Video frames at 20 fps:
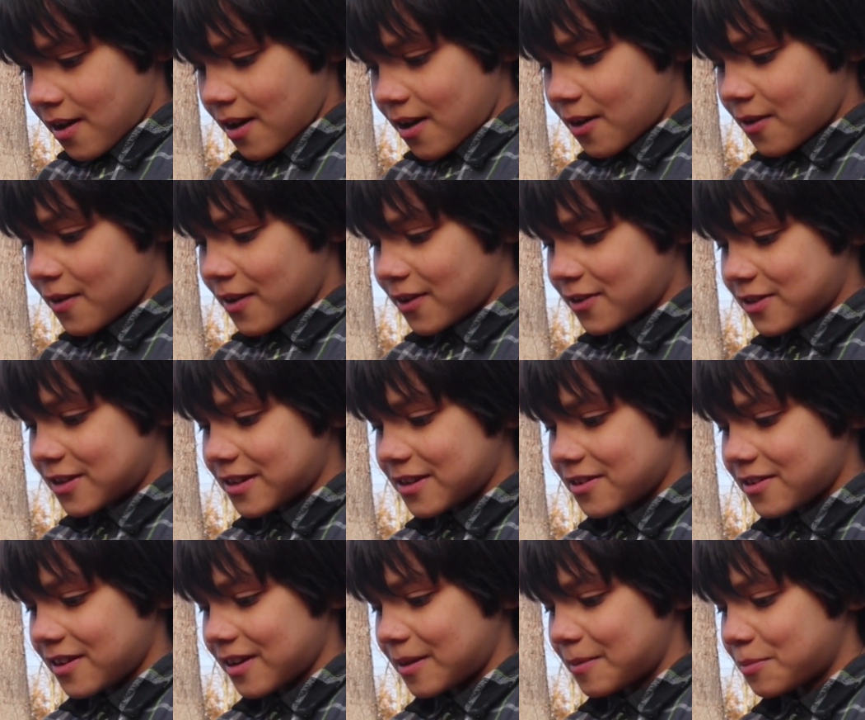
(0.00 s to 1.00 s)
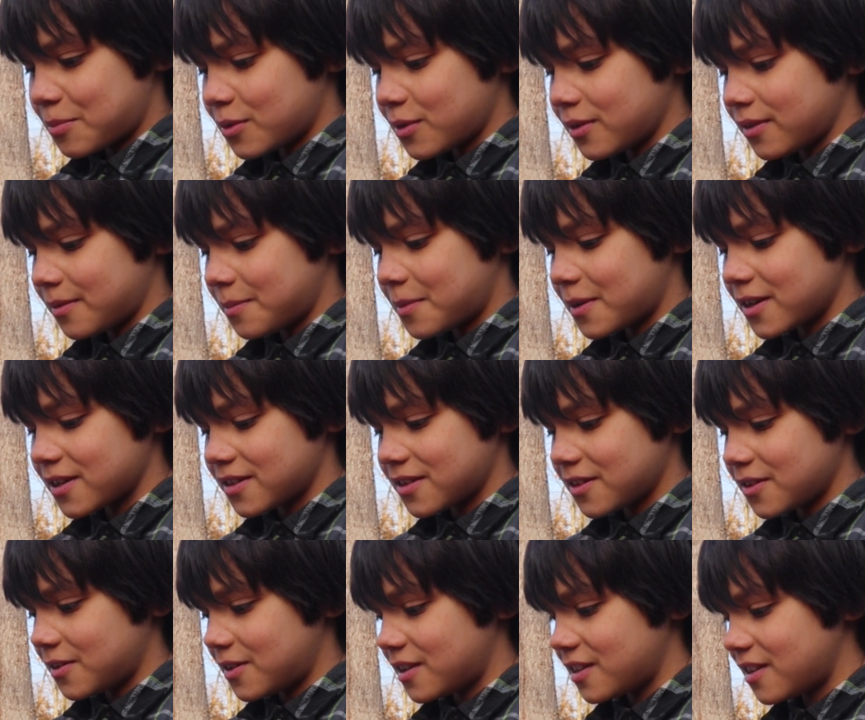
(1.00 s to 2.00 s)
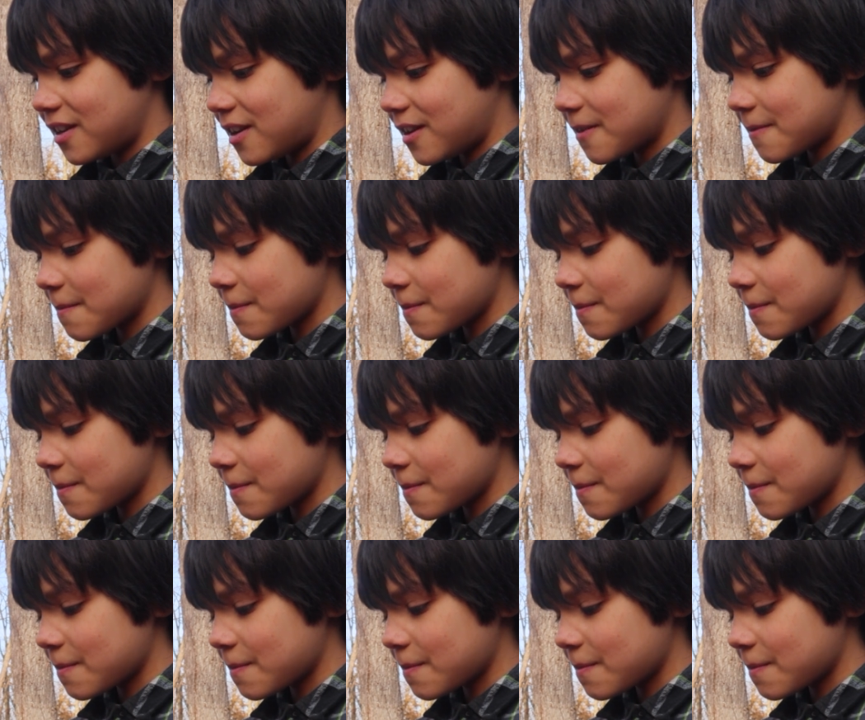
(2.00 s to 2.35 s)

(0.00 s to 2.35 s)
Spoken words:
Oh wow, it just like pulls apart so easy.